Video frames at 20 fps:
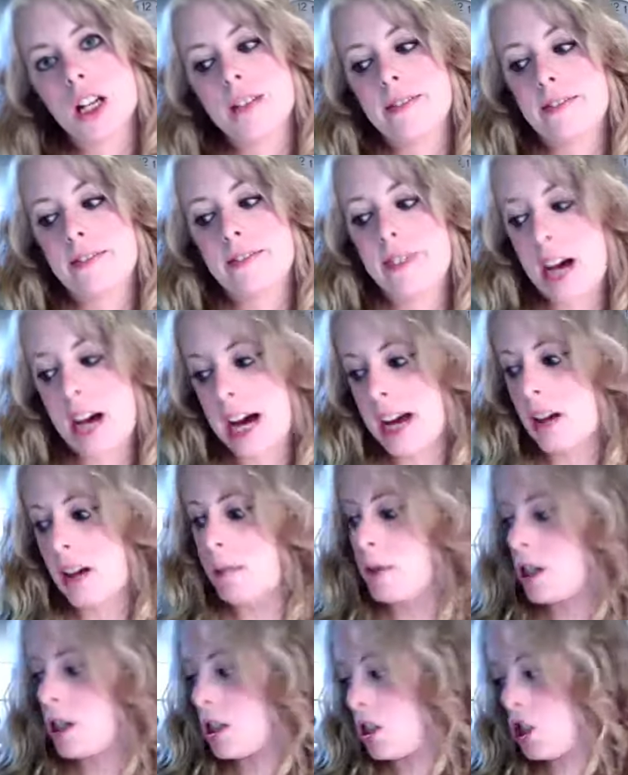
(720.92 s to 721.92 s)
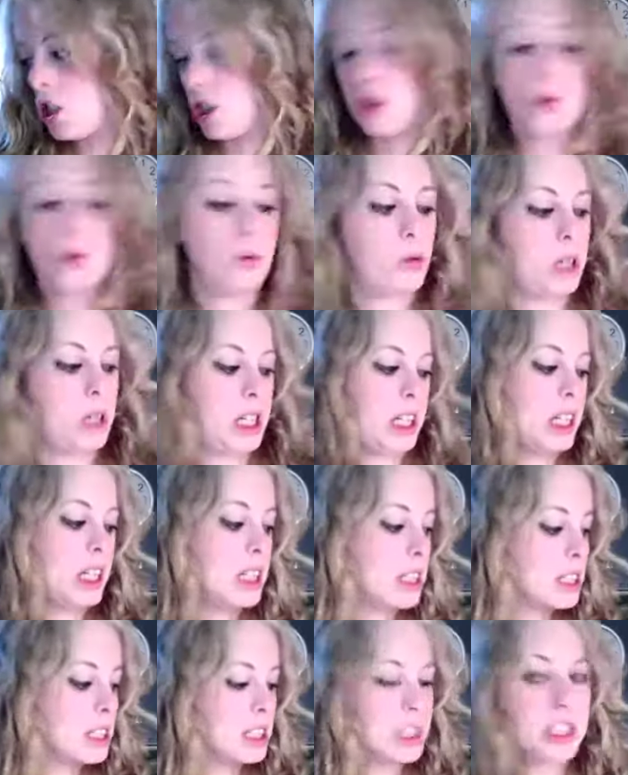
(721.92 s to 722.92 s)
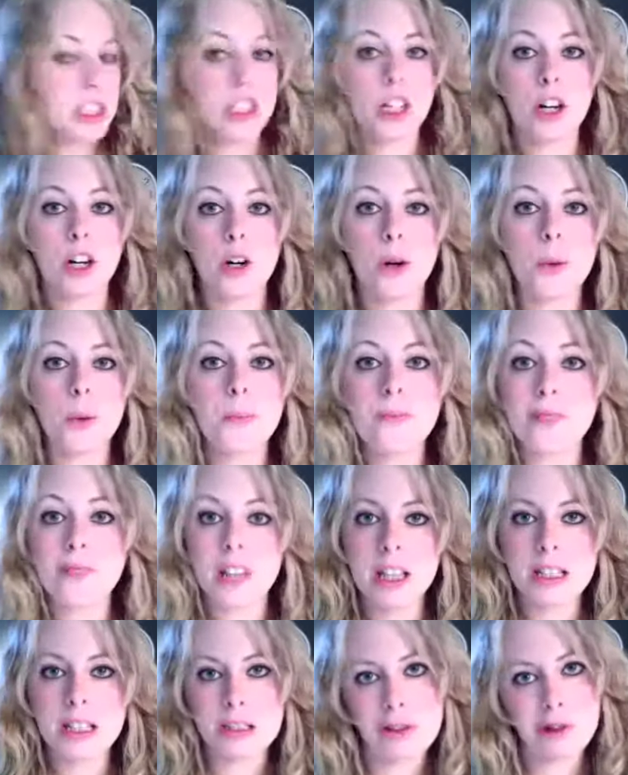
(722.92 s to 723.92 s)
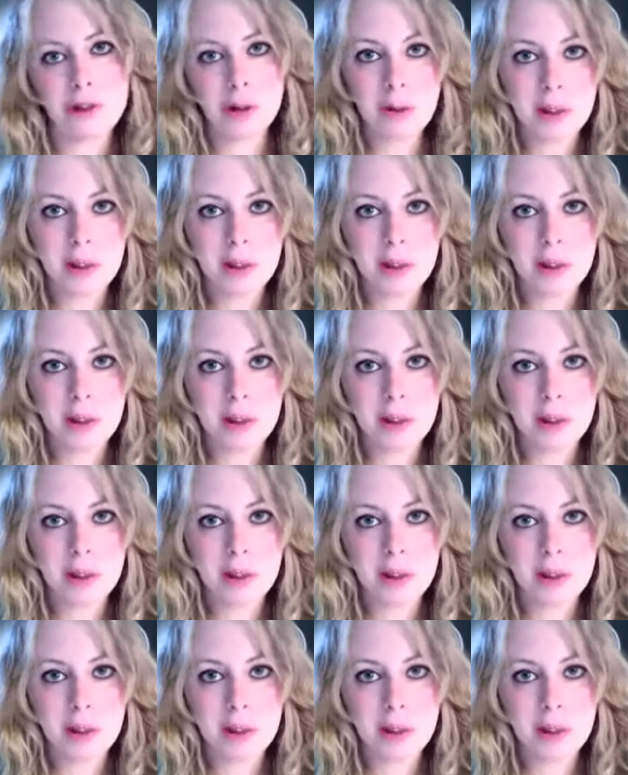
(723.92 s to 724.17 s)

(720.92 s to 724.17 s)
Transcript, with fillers: vibe to it. So let's do